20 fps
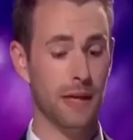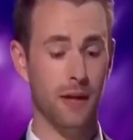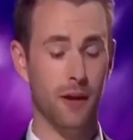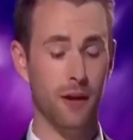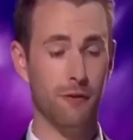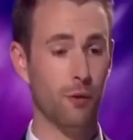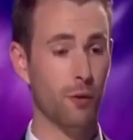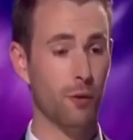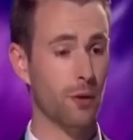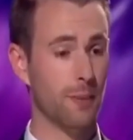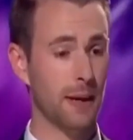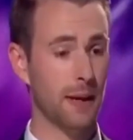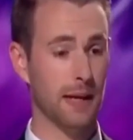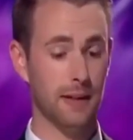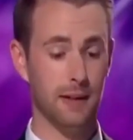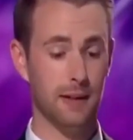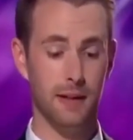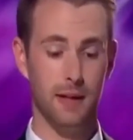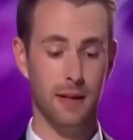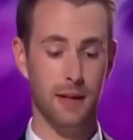he places
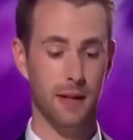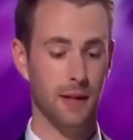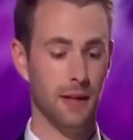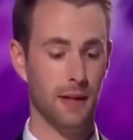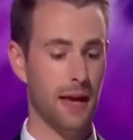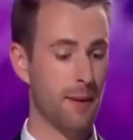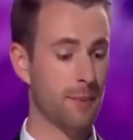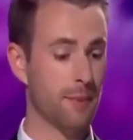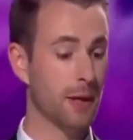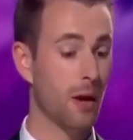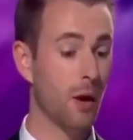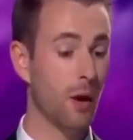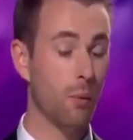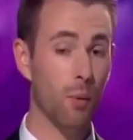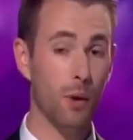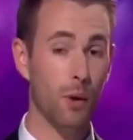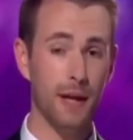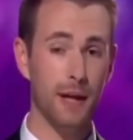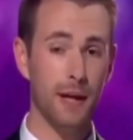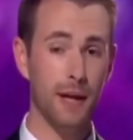that photo above the
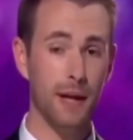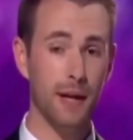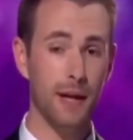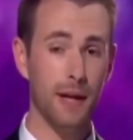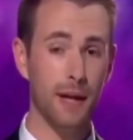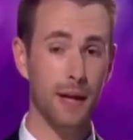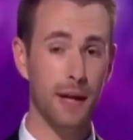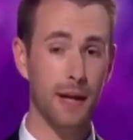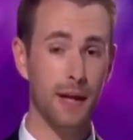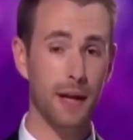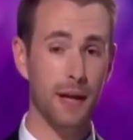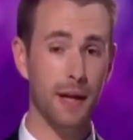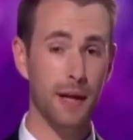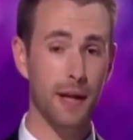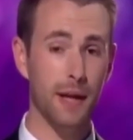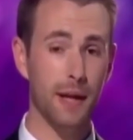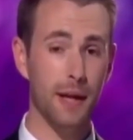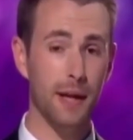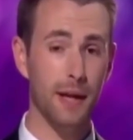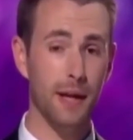page number where she
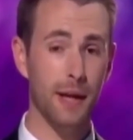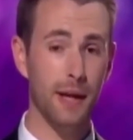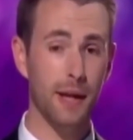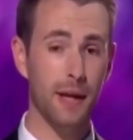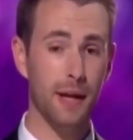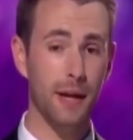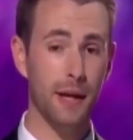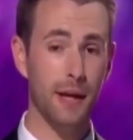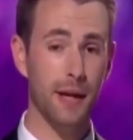stopped on.